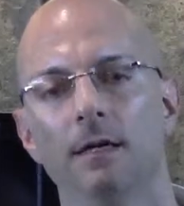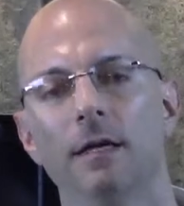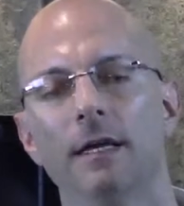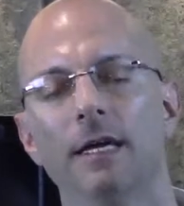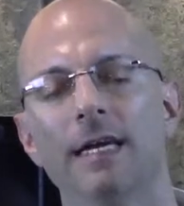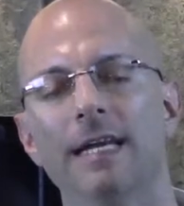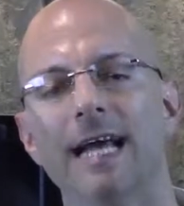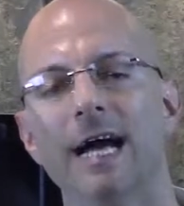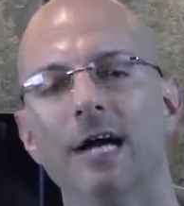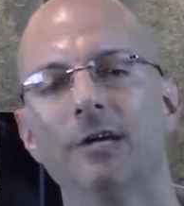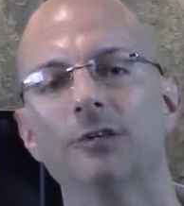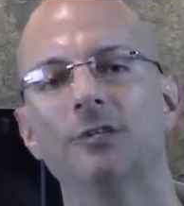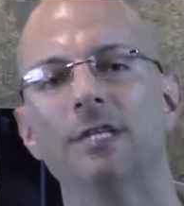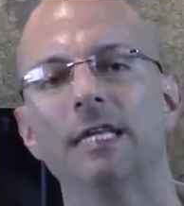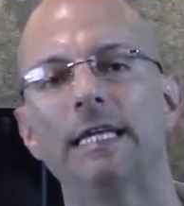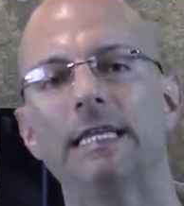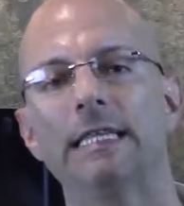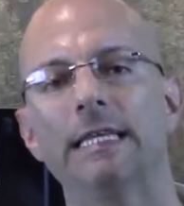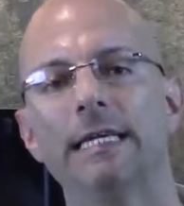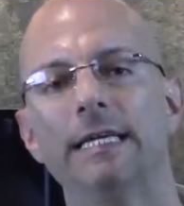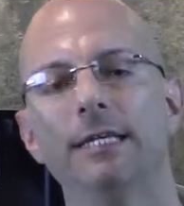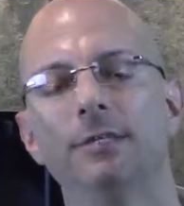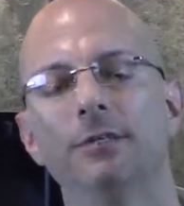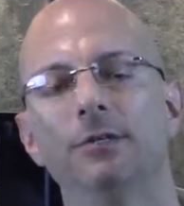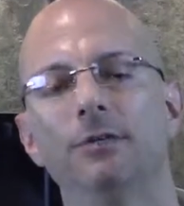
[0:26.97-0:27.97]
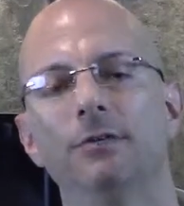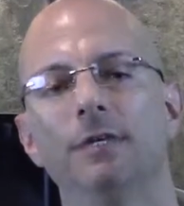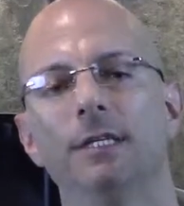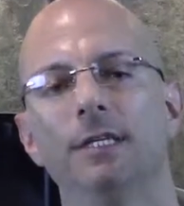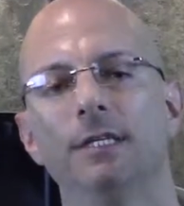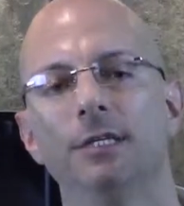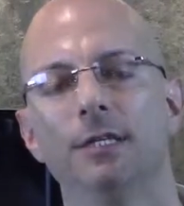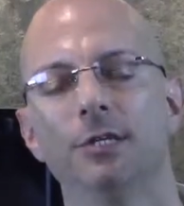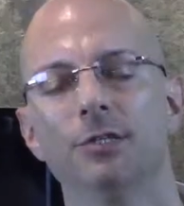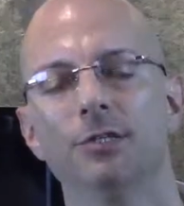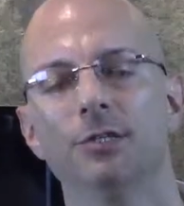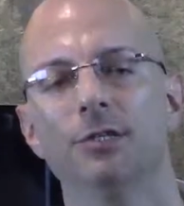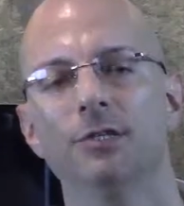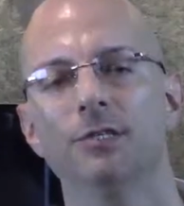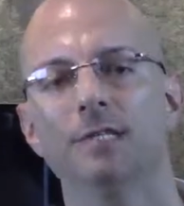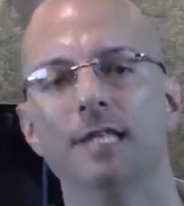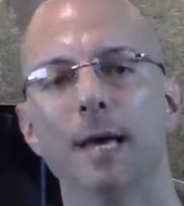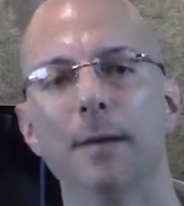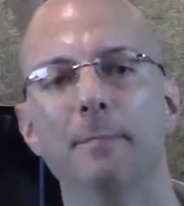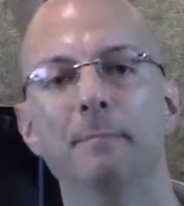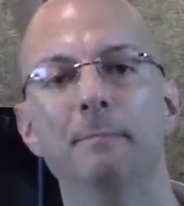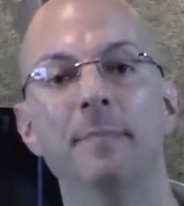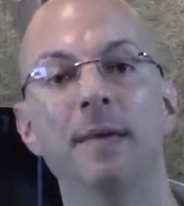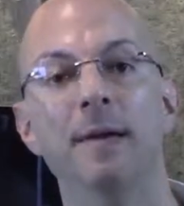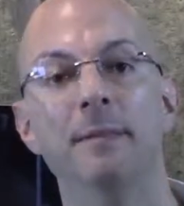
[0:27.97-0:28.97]
can actually lead to conditions
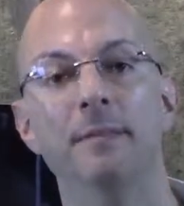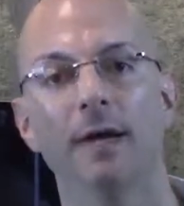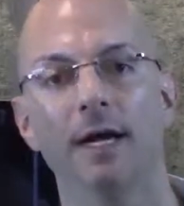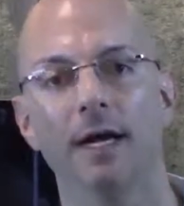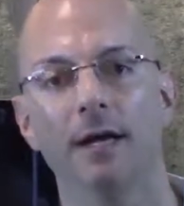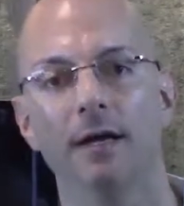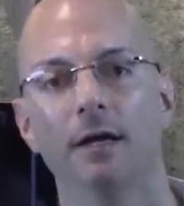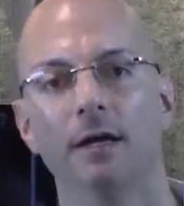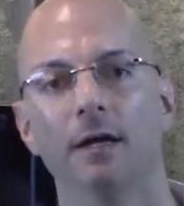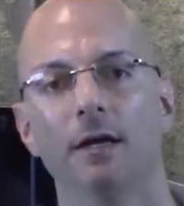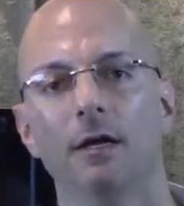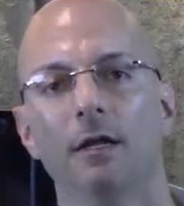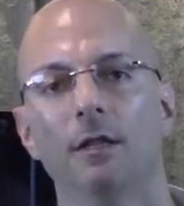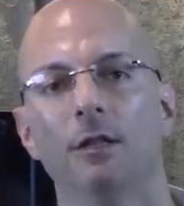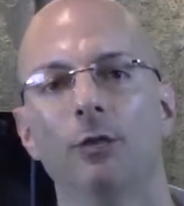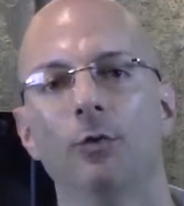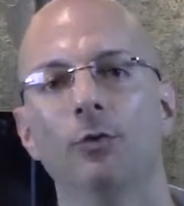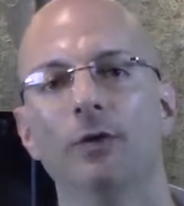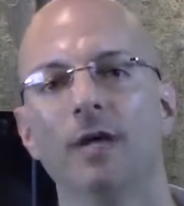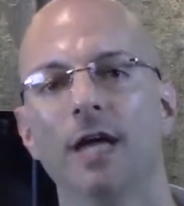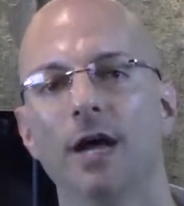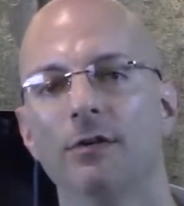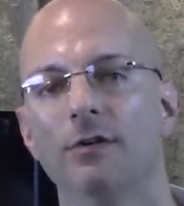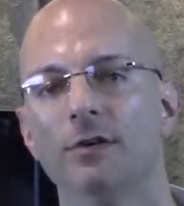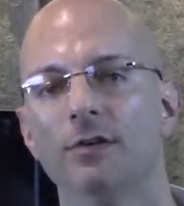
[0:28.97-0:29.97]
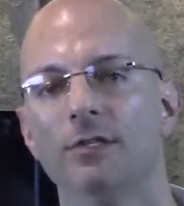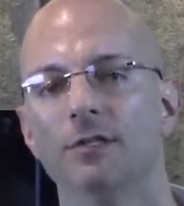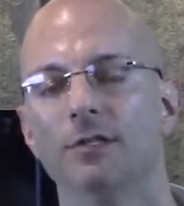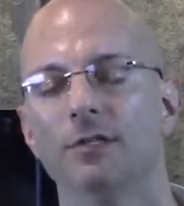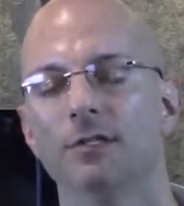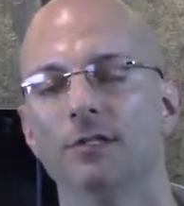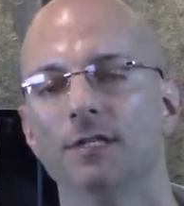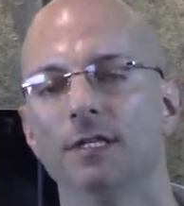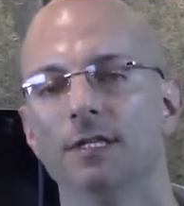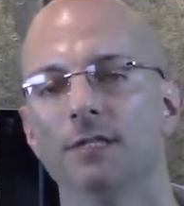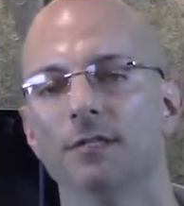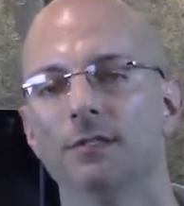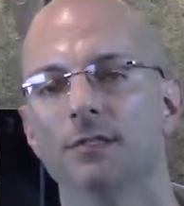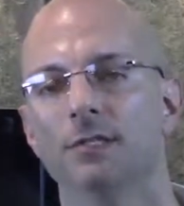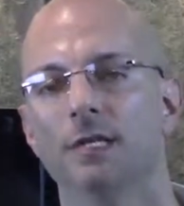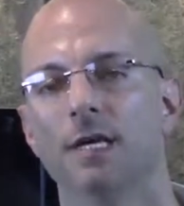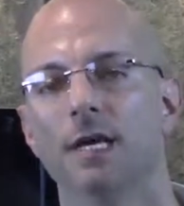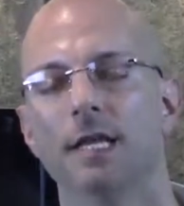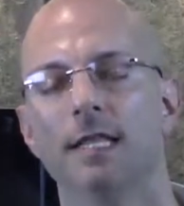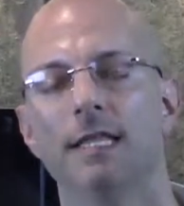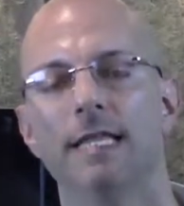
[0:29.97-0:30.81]
that mimic Lou Gehrig's disease,